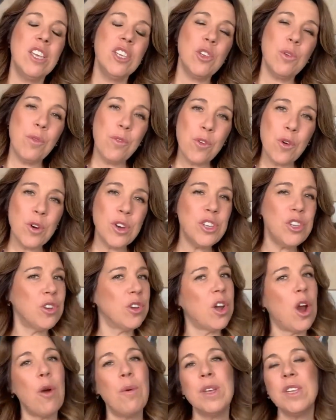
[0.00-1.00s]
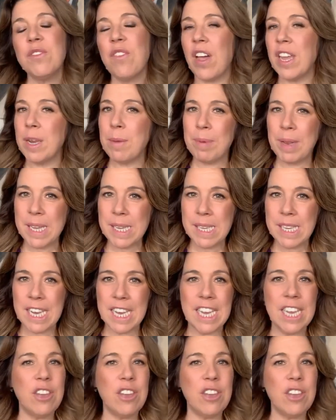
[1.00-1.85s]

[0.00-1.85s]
So of course you can always find a place to